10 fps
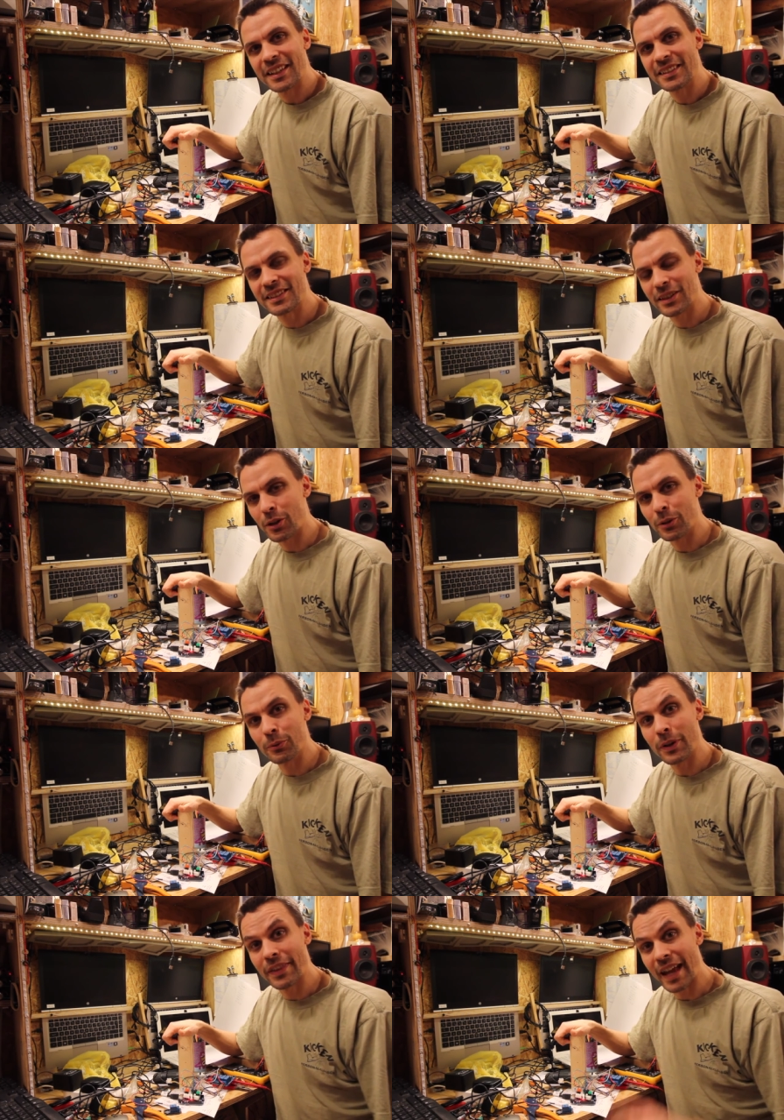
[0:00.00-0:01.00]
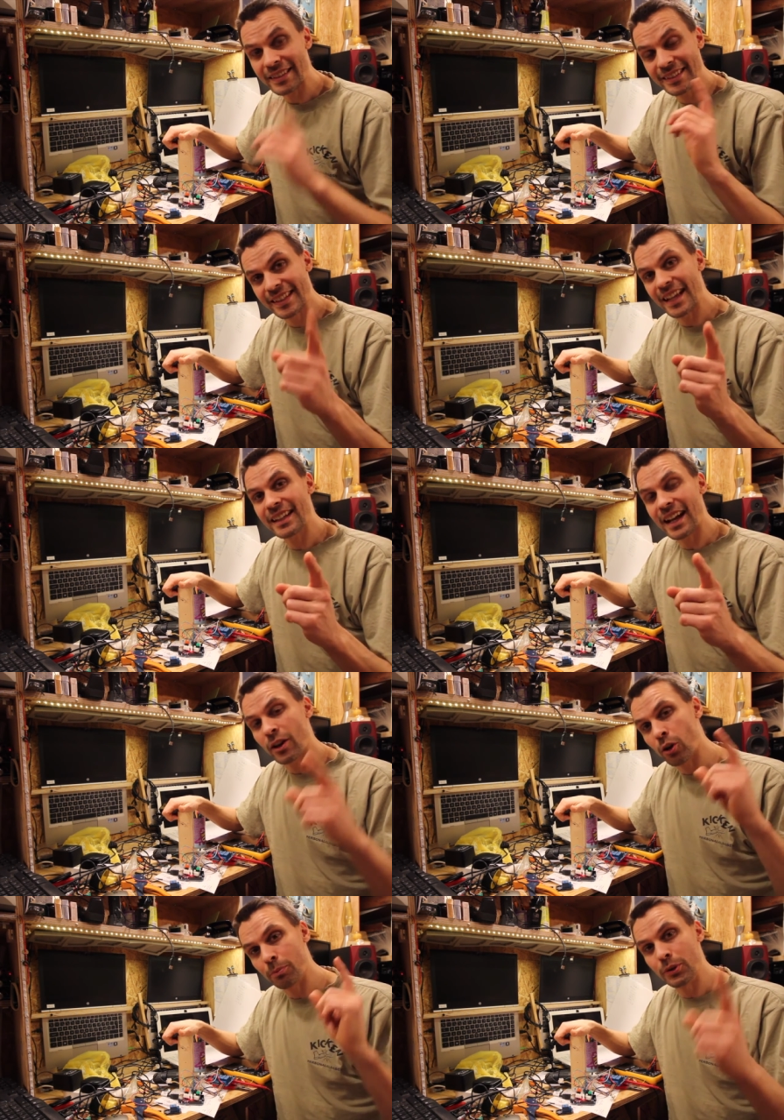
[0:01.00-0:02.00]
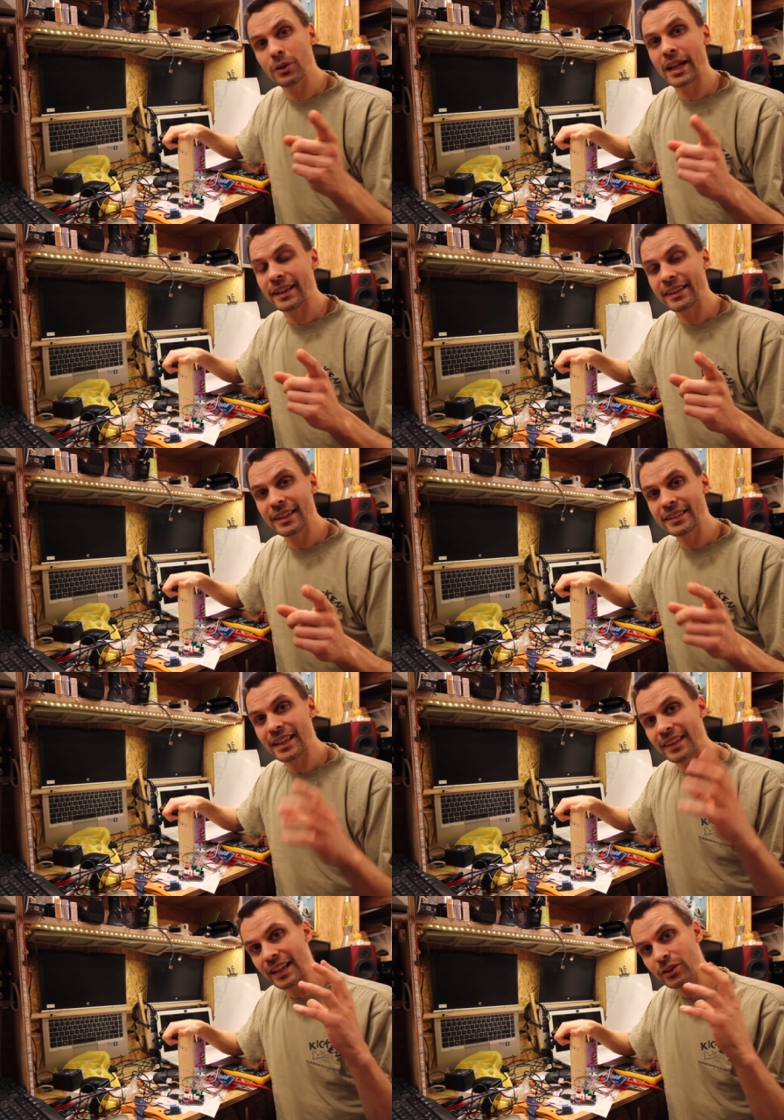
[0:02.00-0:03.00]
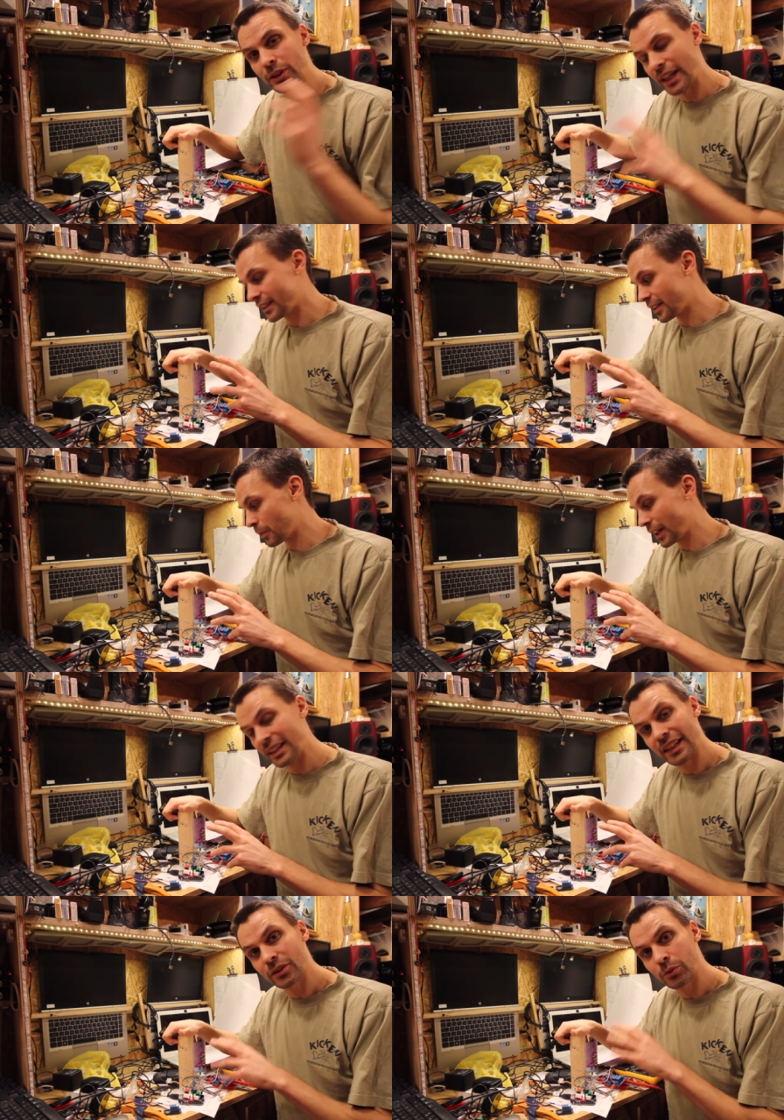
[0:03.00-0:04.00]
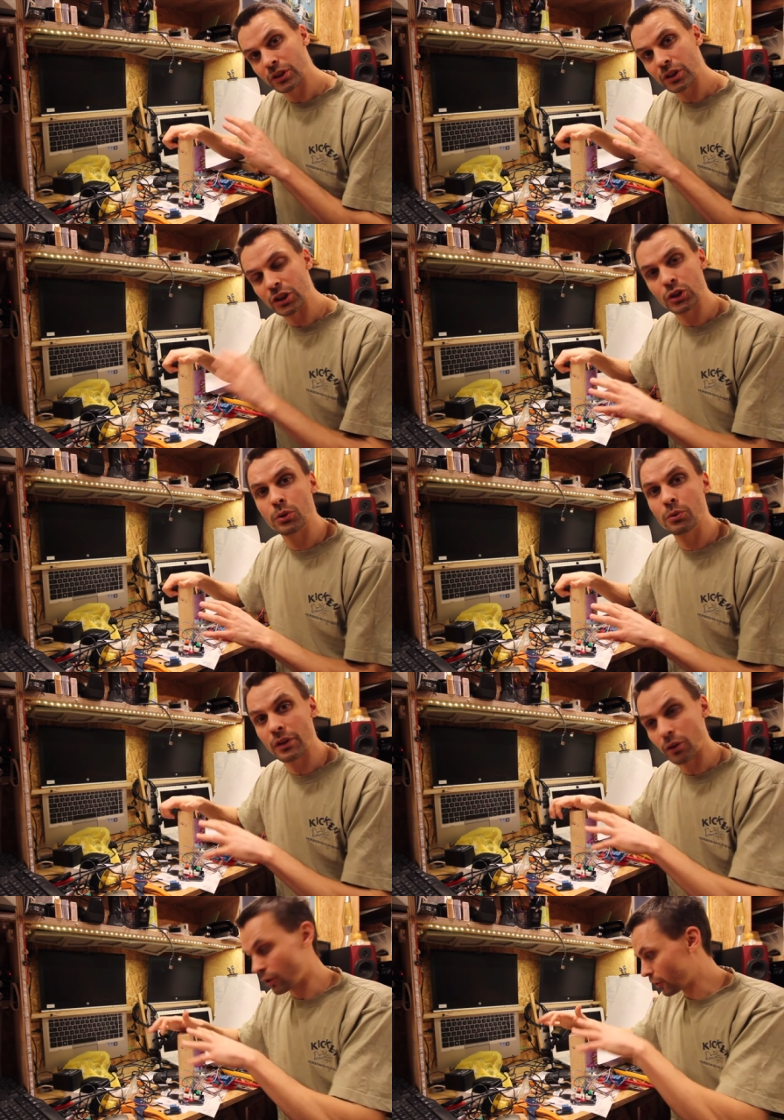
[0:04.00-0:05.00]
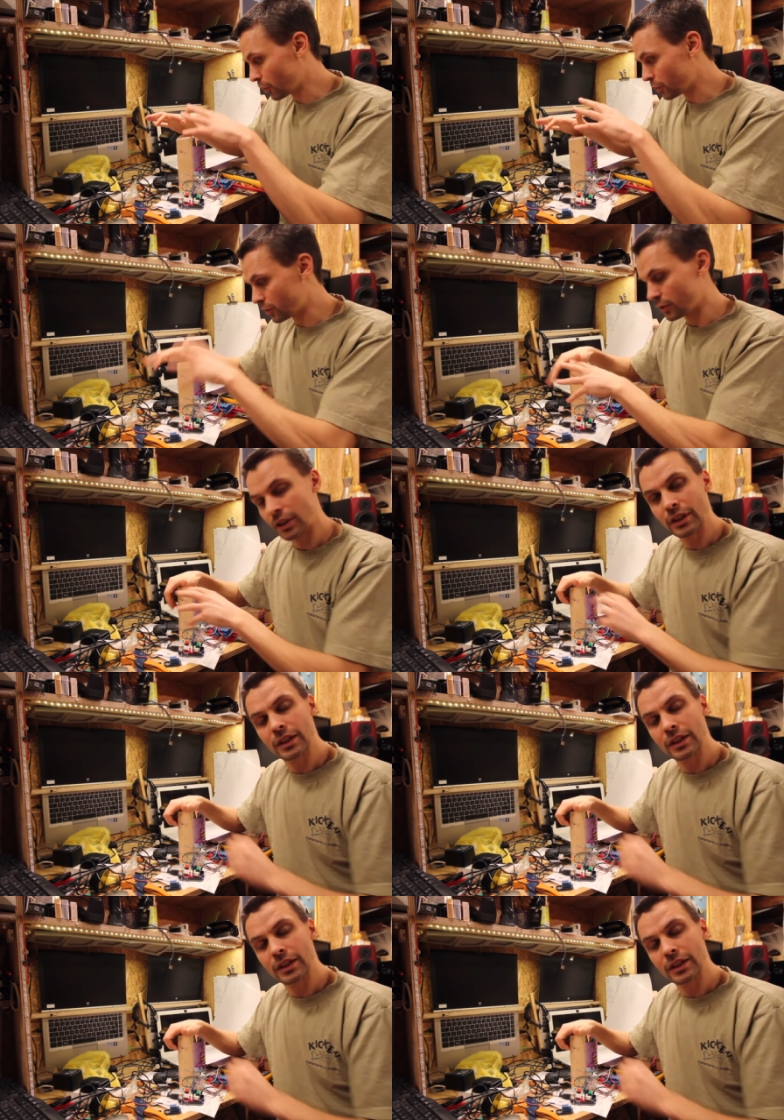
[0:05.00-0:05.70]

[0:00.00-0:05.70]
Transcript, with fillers: So with that said, I hope you like this and that you get some ideas what you can do with all those